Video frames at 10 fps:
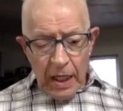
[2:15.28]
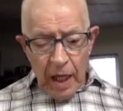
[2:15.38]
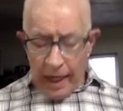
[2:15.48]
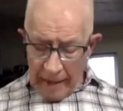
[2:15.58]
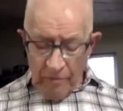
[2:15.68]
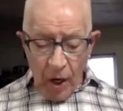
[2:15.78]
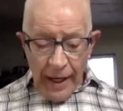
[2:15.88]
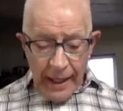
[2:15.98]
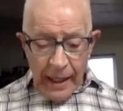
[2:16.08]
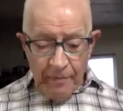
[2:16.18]
I am
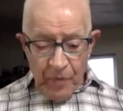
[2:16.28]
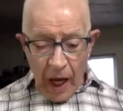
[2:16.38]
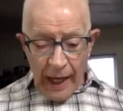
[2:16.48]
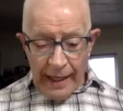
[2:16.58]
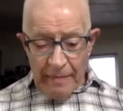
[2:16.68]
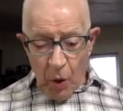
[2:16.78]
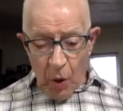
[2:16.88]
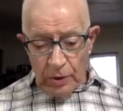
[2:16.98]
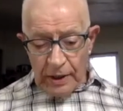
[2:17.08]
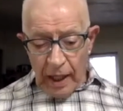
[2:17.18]
writing. I am an
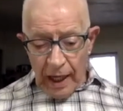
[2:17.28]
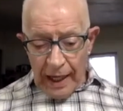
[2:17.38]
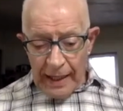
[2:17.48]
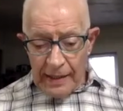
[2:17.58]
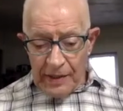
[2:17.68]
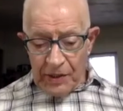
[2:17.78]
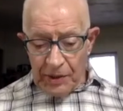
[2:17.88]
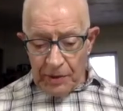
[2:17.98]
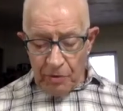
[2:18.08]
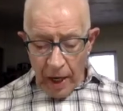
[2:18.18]
old guy
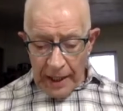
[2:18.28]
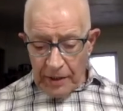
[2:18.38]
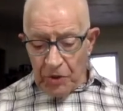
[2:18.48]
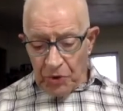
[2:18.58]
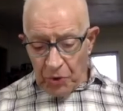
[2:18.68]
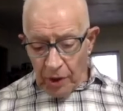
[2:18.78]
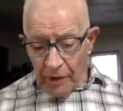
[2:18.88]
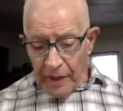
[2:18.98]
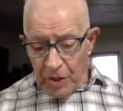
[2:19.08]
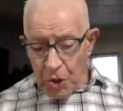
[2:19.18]
still writing
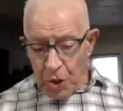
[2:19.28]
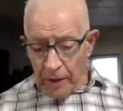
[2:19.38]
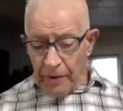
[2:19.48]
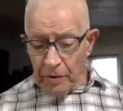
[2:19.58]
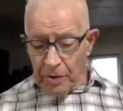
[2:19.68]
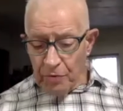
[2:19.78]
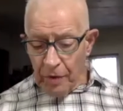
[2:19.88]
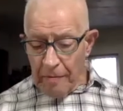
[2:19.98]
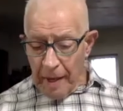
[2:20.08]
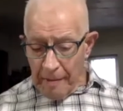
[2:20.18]
stories, journals,
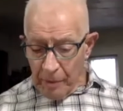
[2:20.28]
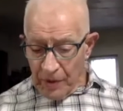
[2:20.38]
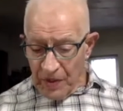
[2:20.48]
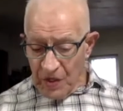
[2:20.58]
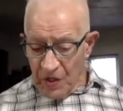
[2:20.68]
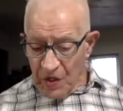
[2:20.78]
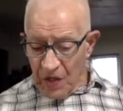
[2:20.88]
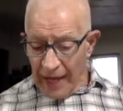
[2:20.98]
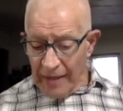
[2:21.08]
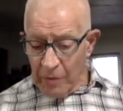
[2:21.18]
remembrances,
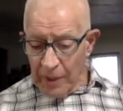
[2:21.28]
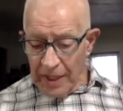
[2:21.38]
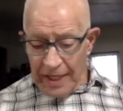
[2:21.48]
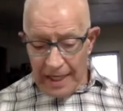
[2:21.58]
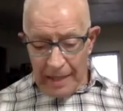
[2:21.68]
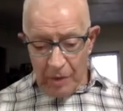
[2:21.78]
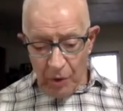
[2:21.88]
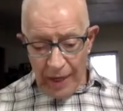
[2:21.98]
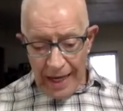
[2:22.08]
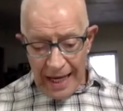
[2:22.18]
and with Dena
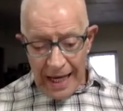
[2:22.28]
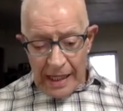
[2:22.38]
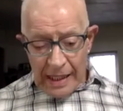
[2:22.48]
Marie,